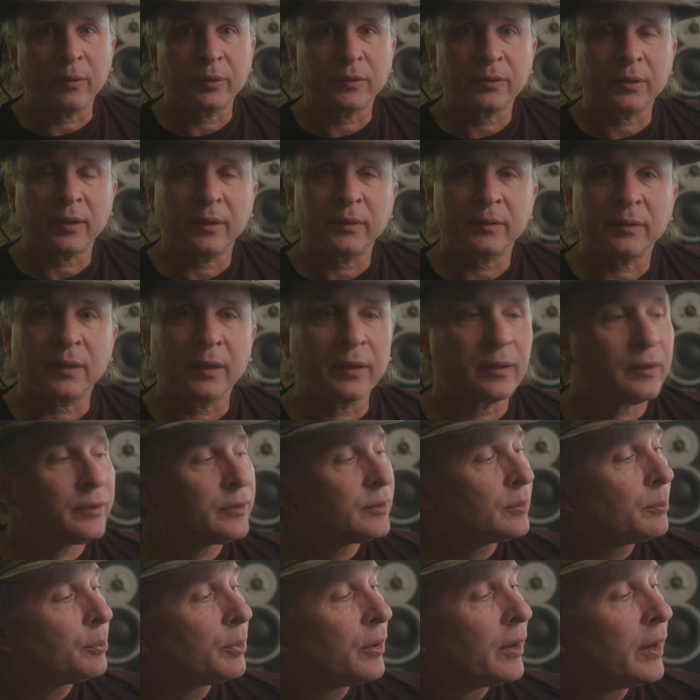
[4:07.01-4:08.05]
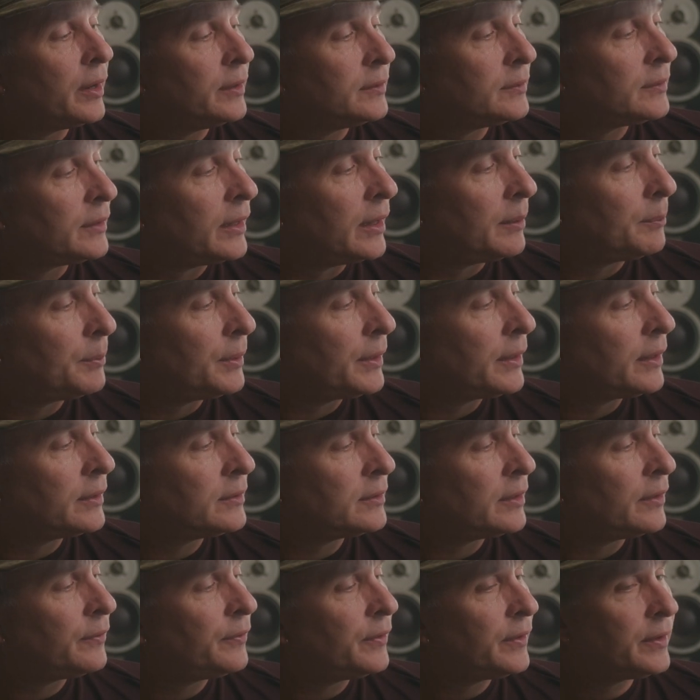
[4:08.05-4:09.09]
which I was a little surprised at
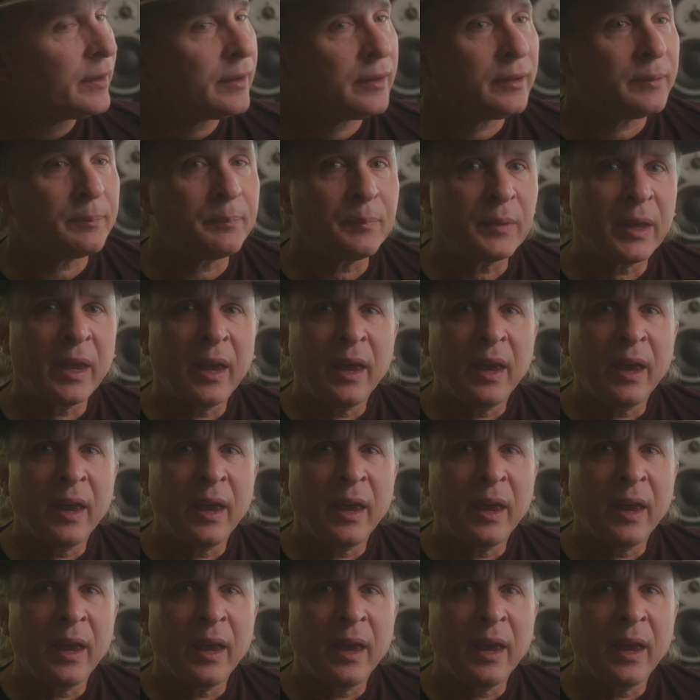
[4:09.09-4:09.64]
because I figured,